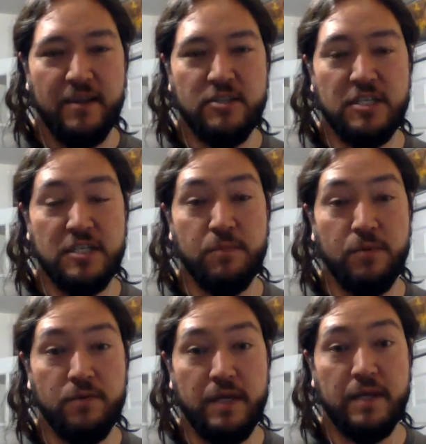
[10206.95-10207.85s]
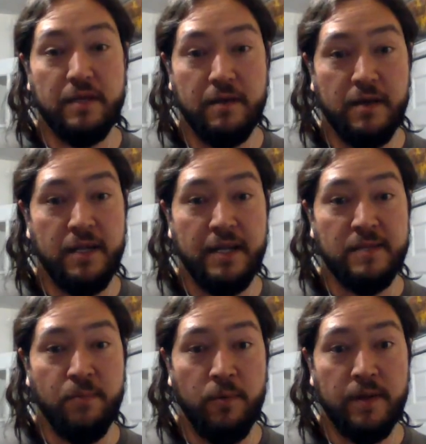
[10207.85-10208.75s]
She has pulled out a gun and is
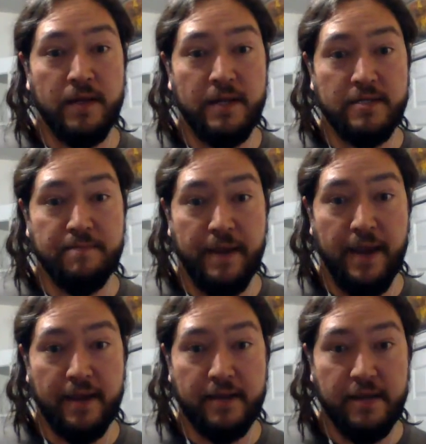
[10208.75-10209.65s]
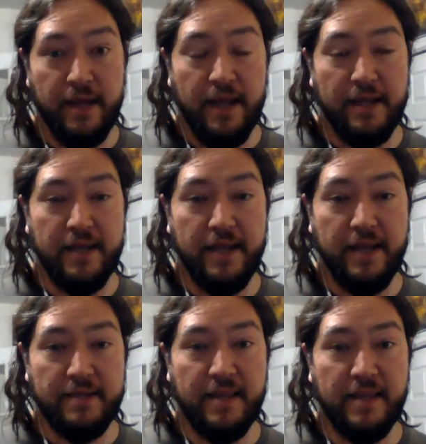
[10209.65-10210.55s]
pointing it at his back and
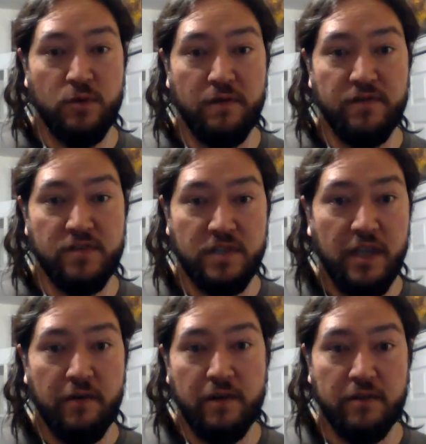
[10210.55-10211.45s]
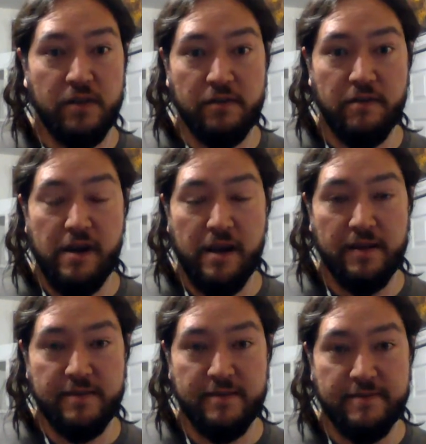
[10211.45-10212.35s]
has that sort of scary look in her
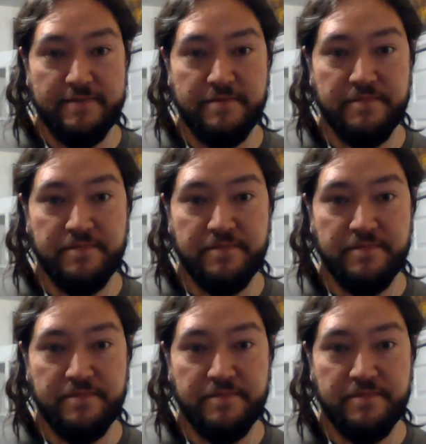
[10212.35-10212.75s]
eyes.